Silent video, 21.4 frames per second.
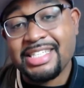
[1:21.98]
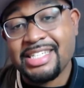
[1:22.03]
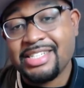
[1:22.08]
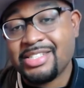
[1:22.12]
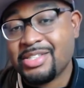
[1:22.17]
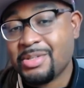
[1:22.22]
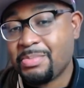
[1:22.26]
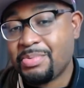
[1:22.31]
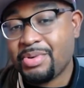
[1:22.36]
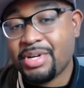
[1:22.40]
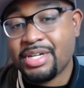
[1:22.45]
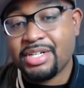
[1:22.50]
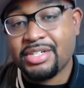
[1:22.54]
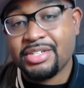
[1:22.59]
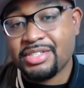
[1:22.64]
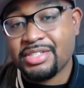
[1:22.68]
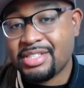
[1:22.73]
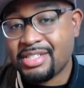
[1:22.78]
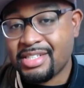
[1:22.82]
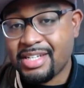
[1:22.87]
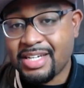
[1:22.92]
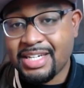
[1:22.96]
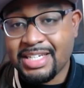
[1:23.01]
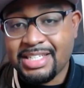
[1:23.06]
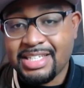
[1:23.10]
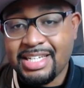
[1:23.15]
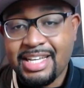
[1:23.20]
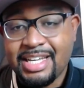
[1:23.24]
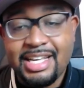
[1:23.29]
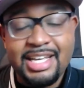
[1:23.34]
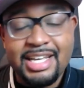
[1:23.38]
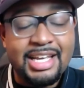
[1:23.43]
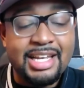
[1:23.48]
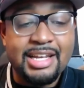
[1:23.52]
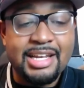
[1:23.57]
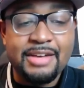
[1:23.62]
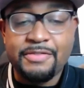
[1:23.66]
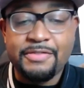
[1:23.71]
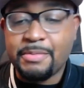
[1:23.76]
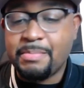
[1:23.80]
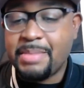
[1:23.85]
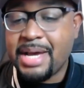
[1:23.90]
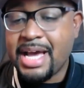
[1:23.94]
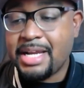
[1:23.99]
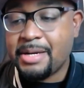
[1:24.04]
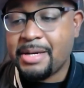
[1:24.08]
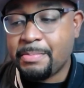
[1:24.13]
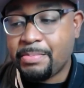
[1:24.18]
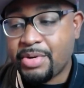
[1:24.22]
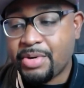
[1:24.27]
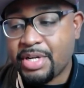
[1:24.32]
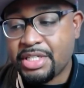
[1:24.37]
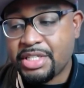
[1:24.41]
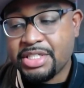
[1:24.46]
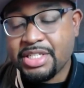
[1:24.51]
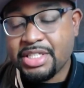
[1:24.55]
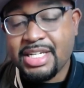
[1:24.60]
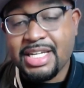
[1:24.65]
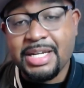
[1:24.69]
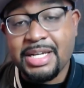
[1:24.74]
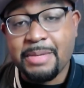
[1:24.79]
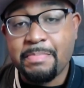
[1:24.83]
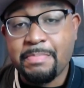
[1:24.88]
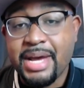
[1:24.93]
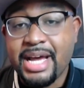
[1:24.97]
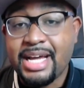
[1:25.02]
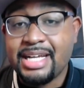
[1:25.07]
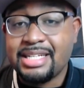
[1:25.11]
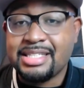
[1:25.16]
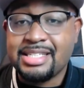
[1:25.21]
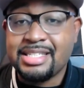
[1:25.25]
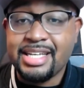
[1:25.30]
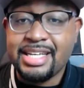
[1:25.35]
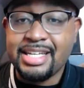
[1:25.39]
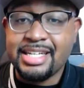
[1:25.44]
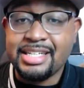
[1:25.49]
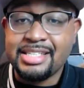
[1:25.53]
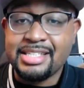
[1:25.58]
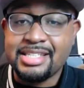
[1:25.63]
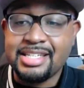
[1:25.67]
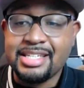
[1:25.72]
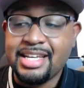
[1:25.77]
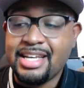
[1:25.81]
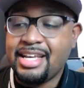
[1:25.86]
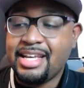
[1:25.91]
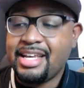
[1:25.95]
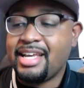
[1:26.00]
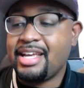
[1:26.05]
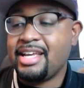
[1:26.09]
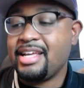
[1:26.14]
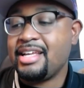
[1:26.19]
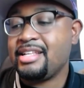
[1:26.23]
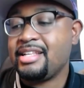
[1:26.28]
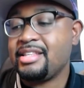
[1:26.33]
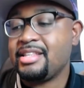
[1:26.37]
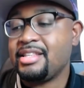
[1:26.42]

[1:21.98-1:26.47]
The Predator sucked. It left a bad impression and a bad taste in the